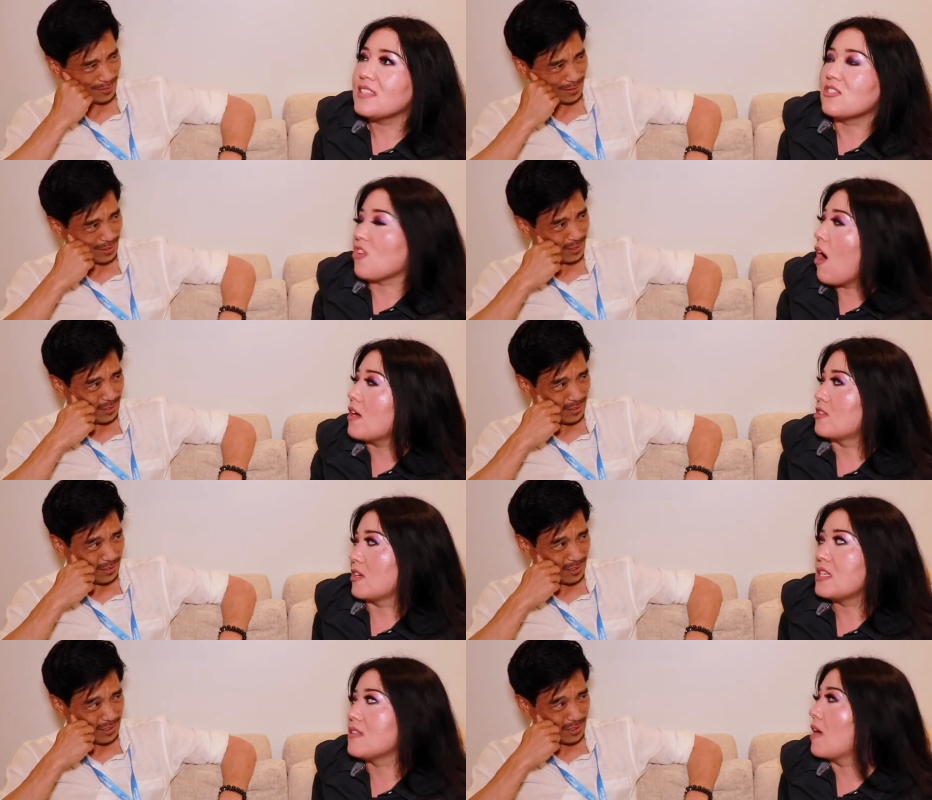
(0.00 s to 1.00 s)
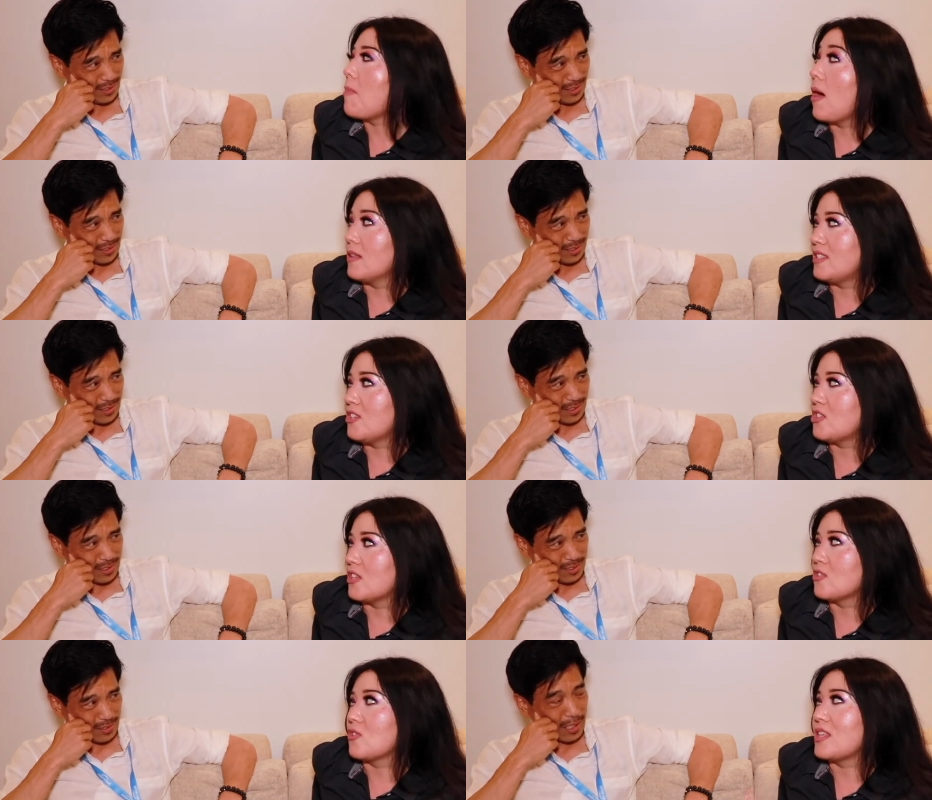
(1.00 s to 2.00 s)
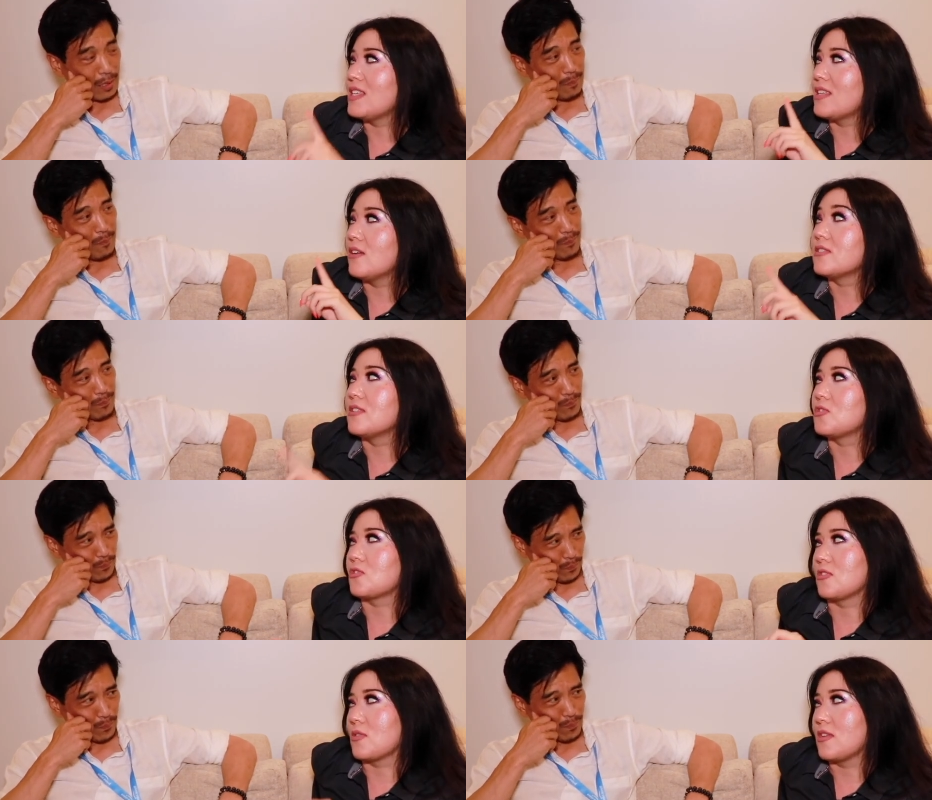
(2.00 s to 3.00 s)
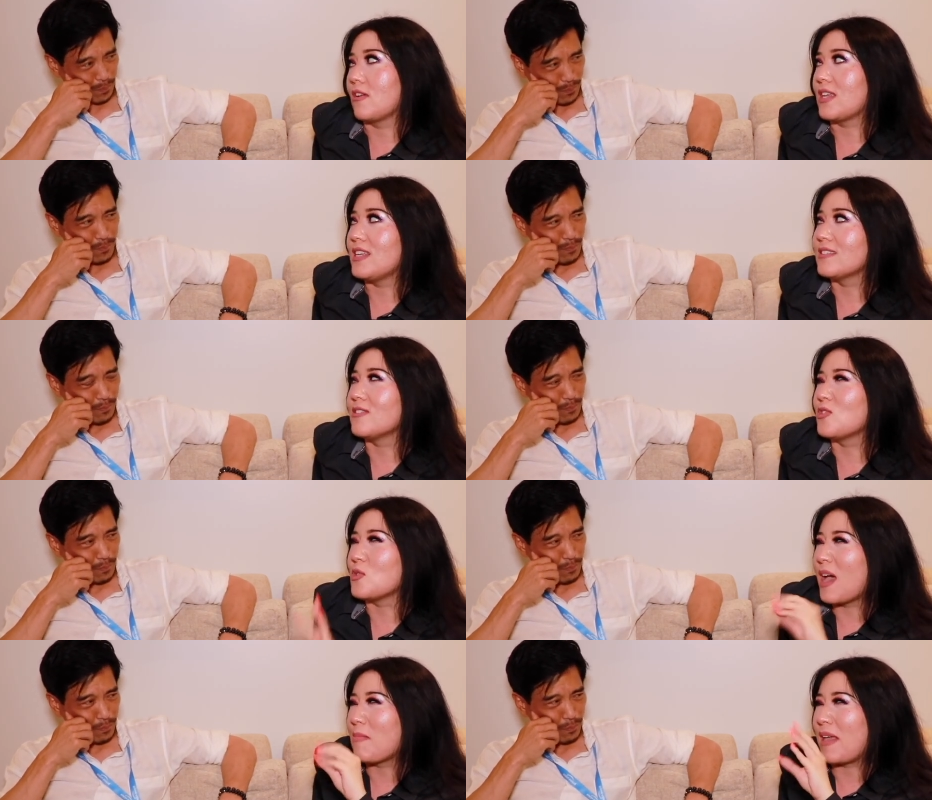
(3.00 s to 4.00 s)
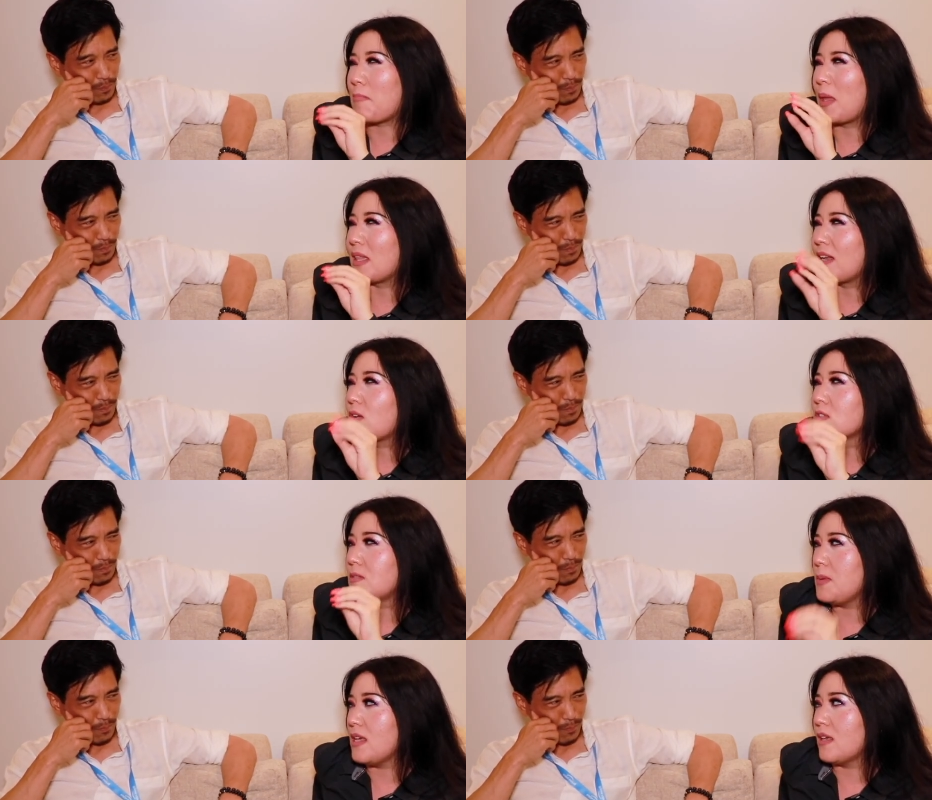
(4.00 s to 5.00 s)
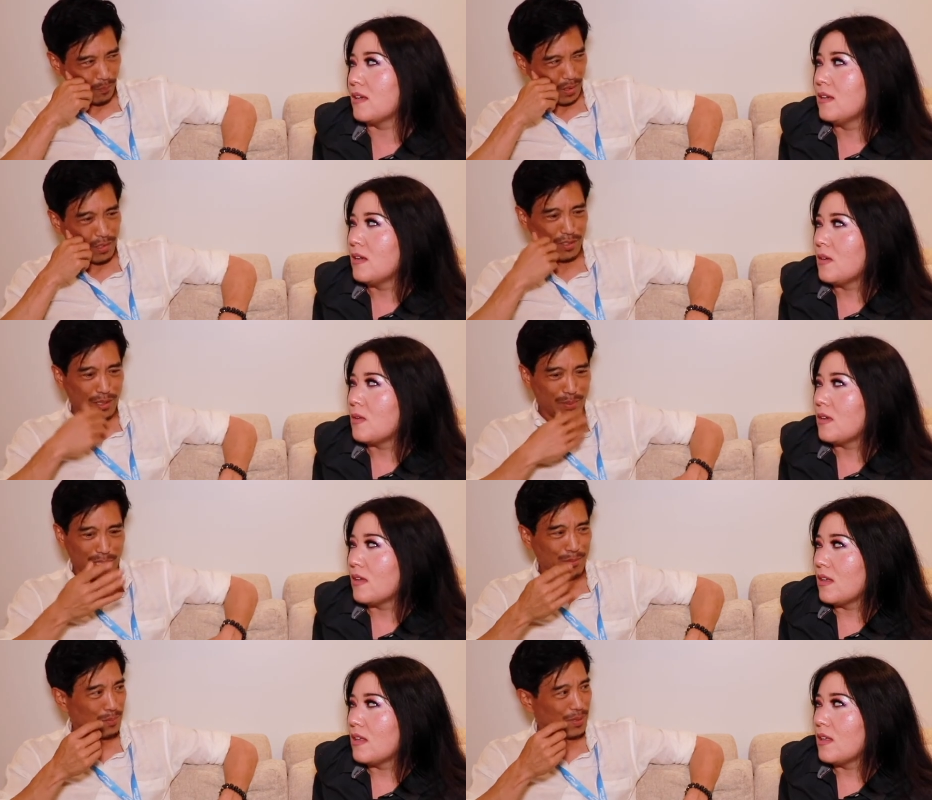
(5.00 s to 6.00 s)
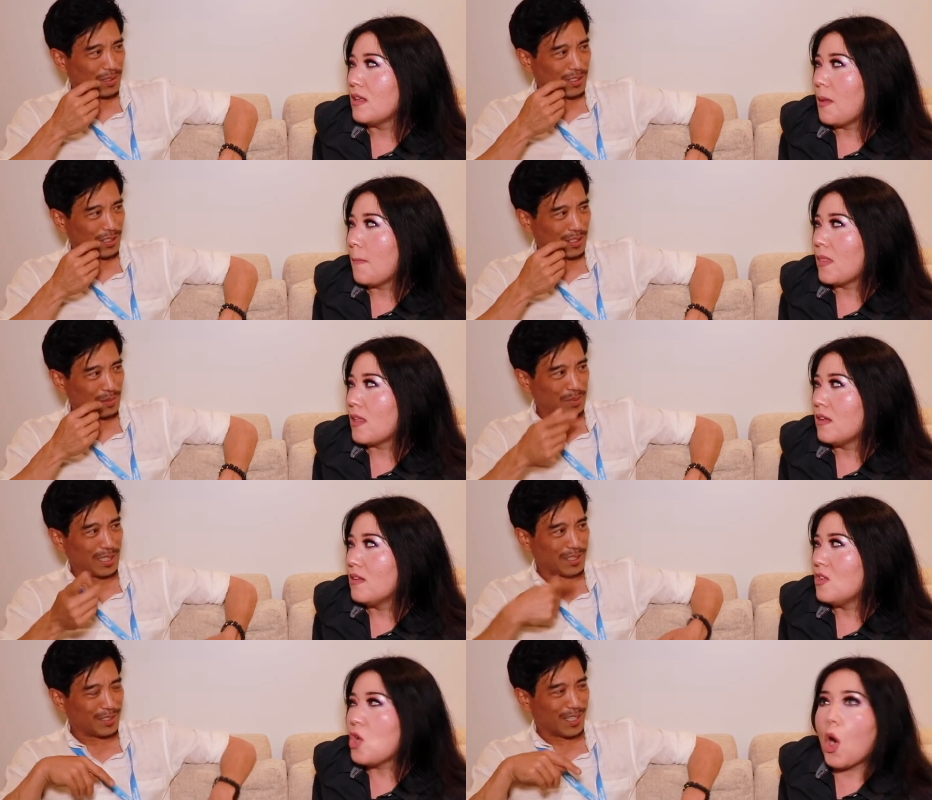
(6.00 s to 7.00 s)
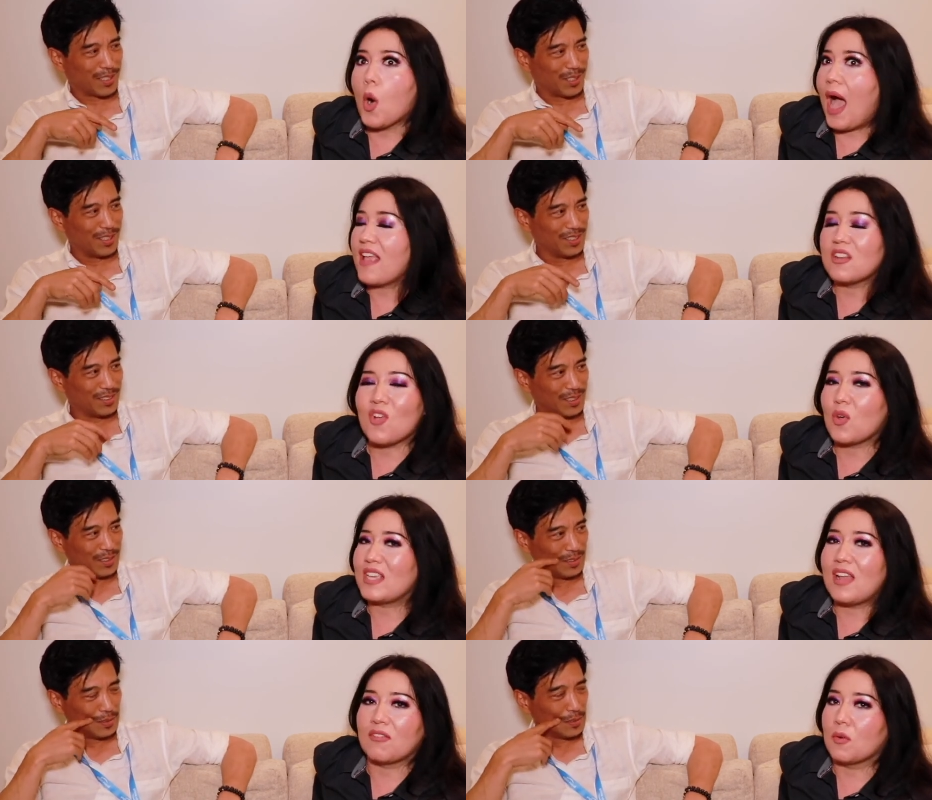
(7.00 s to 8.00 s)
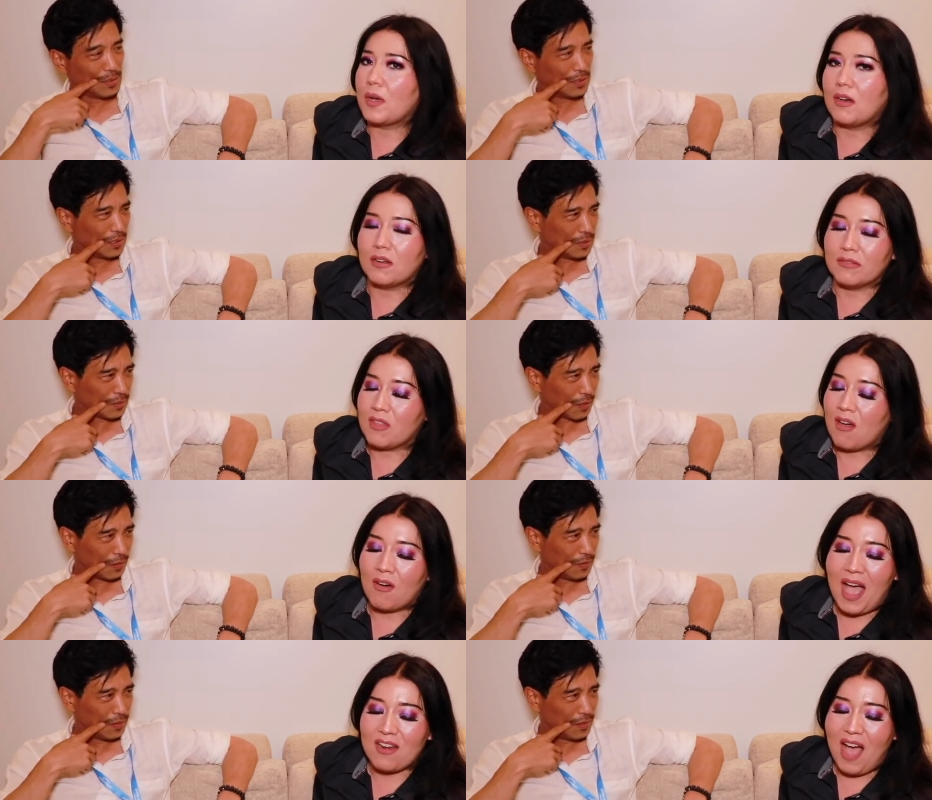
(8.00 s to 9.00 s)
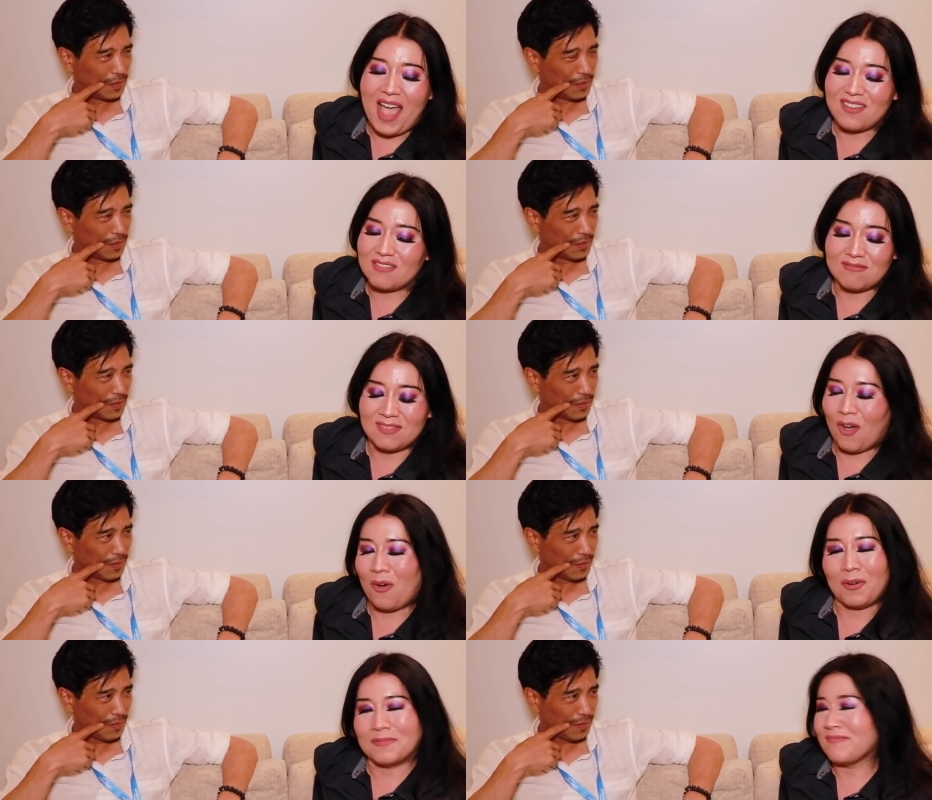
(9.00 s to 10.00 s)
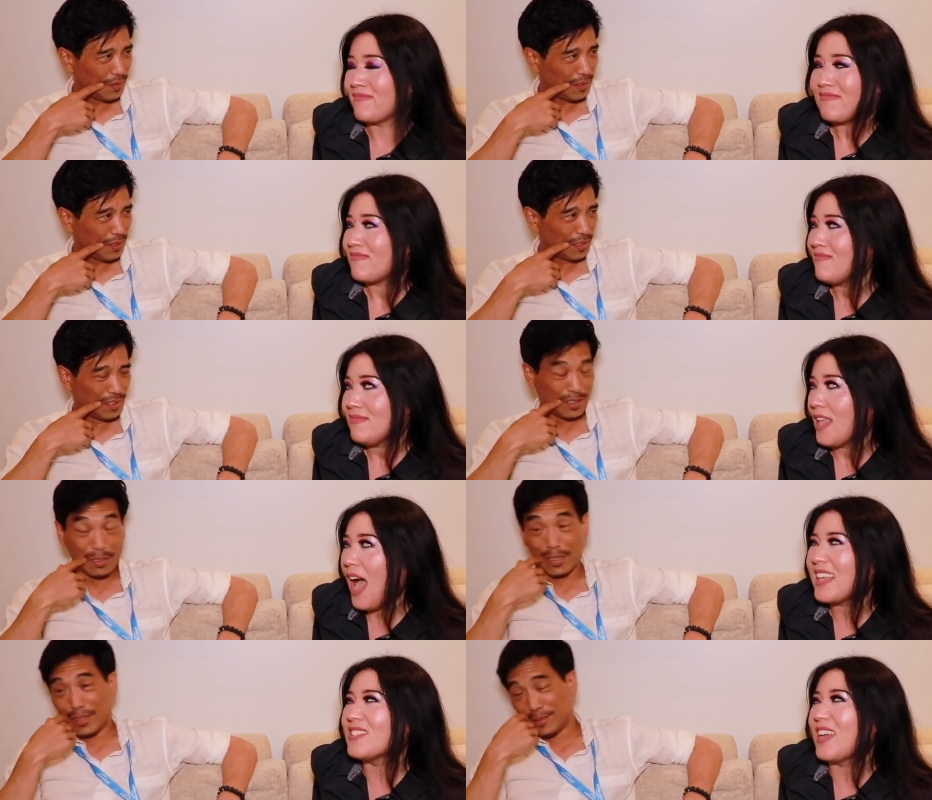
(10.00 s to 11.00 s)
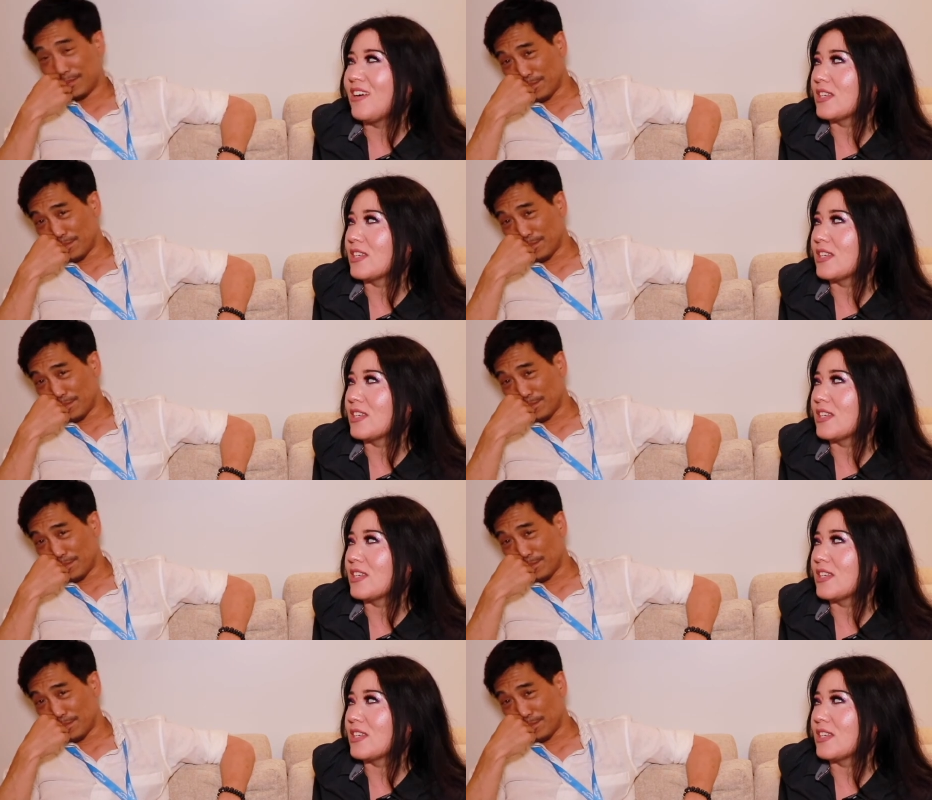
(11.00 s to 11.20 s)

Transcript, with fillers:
Speaker 1: a doctor. He's not a politician. So wow. he tells the truth. You know, he doesn't do that like political speak
Speaker 2: until he becomes a politician. But as a No, doctor, I no,
Speaker 1: he never will. No, no, I don't I no. I can tell